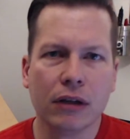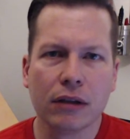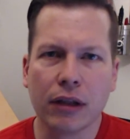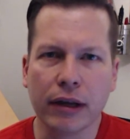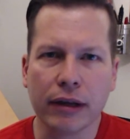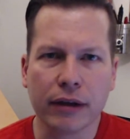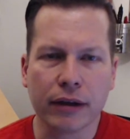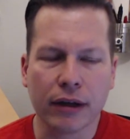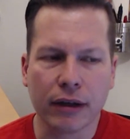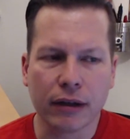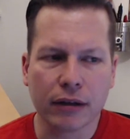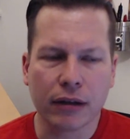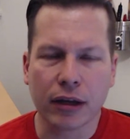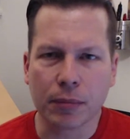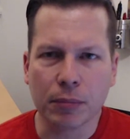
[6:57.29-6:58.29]

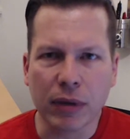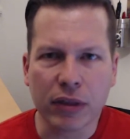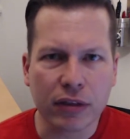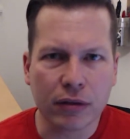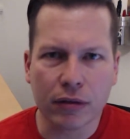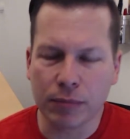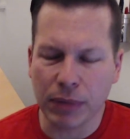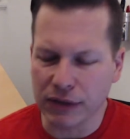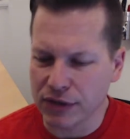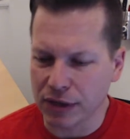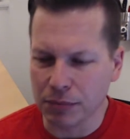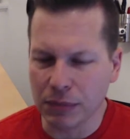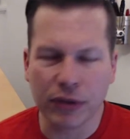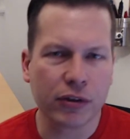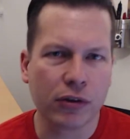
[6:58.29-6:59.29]
based
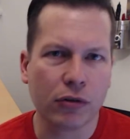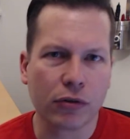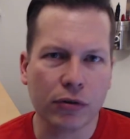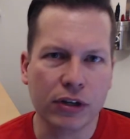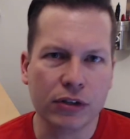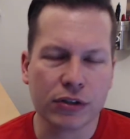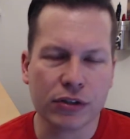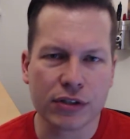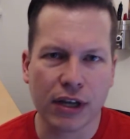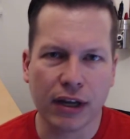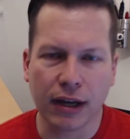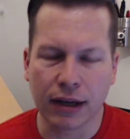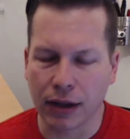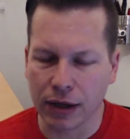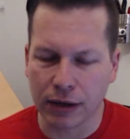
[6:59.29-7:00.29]
on mythical creatures that
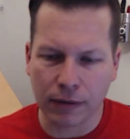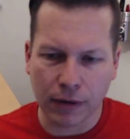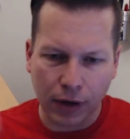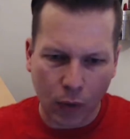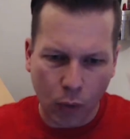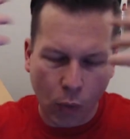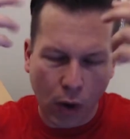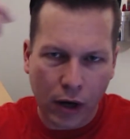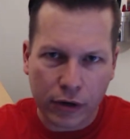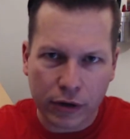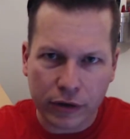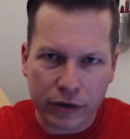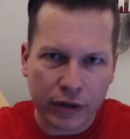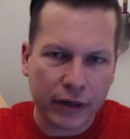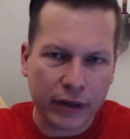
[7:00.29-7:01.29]
had like water in their